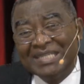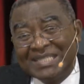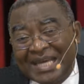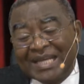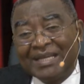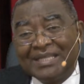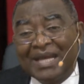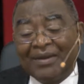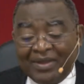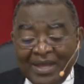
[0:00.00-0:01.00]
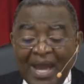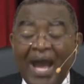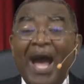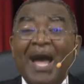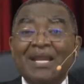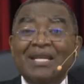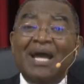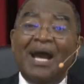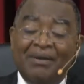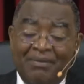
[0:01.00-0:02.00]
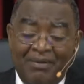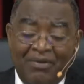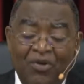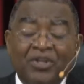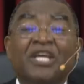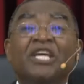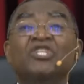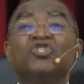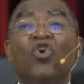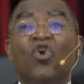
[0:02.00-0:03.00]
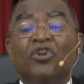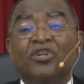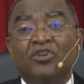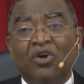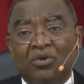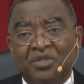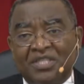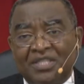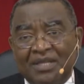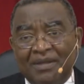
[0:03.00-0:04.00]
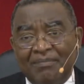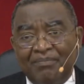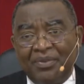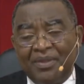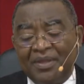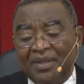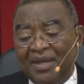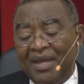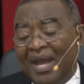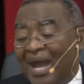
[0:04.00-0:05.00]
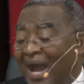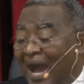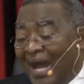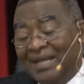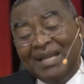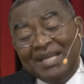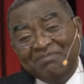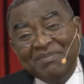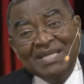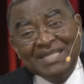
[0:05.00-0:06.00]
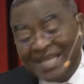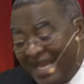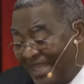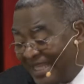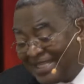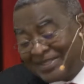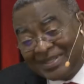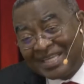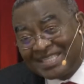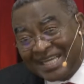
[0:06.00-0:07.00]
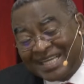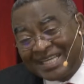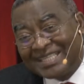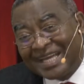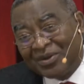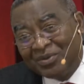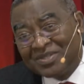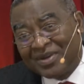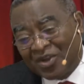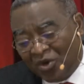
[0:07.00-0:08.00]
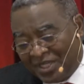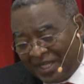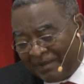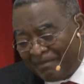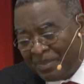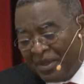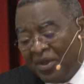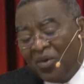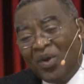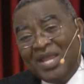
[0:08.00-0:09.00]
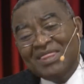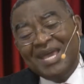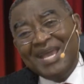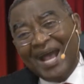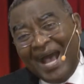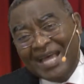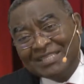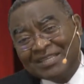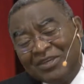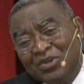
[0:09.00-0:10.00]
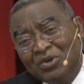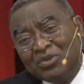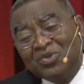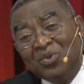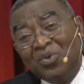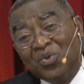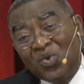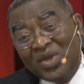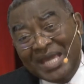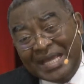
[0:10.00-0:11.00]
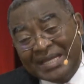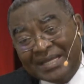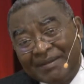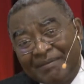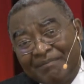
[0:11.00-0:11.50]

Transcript: secretary and on his own notes. And let me say this to the secretary who's recording. When they ask you to read